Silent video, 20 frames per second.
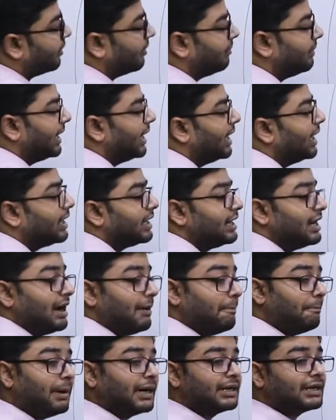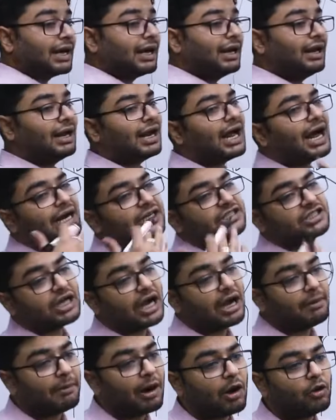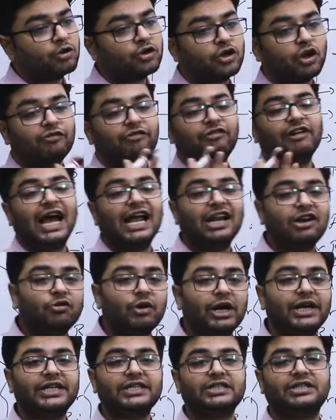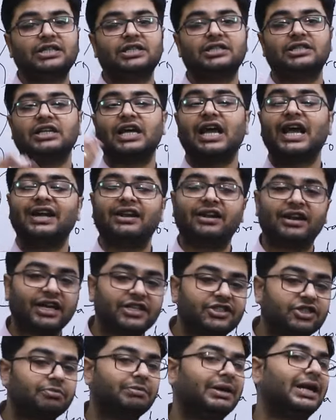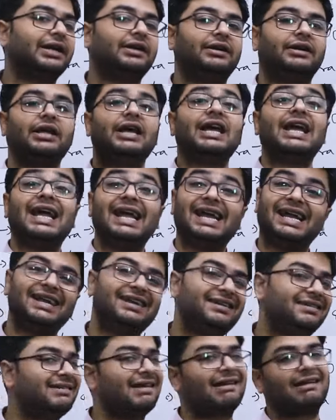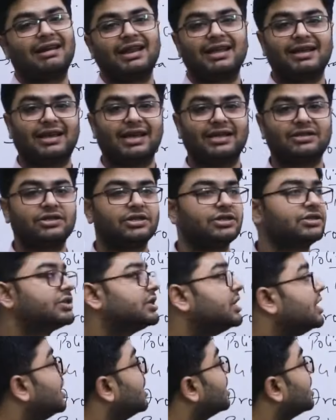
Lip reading: from here, but a large amount of value addition, enrichment, interlinkages